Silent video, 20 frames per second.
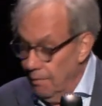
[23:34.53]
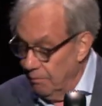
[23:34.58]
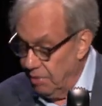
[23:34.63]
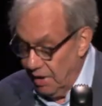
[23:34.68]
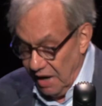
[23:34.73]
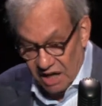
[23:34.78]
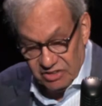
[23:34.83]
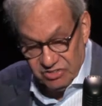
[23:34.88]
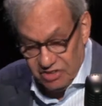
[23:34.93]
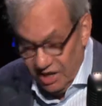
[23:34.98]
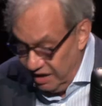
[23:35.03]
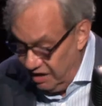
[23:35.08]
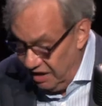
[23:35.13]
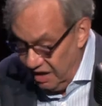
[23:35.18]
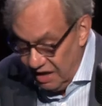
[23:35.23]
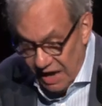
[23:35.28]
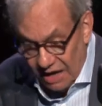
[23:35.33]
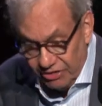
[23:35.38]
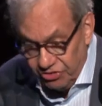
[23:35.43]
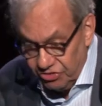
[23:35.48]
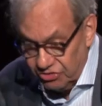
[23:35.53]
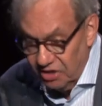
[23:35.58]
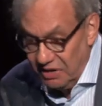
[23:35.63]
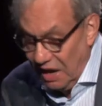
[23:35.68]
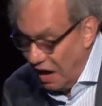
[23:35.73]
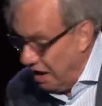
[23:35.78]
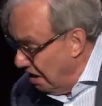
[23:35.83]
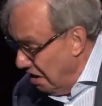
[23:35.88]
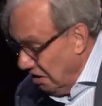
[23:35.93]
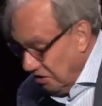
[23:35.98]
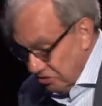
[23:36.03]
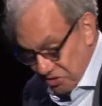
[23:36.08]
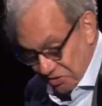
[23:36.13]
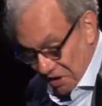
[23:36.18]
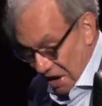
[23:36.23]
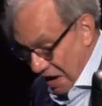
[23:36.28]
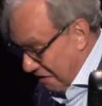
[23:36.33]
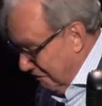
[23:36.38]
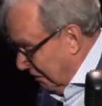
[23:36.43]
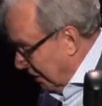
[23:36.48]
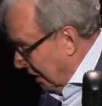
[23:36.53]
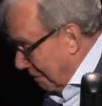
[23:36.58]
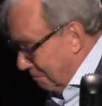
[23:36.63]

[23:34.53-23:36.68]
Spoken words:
But I'll tell you, yesterday, driving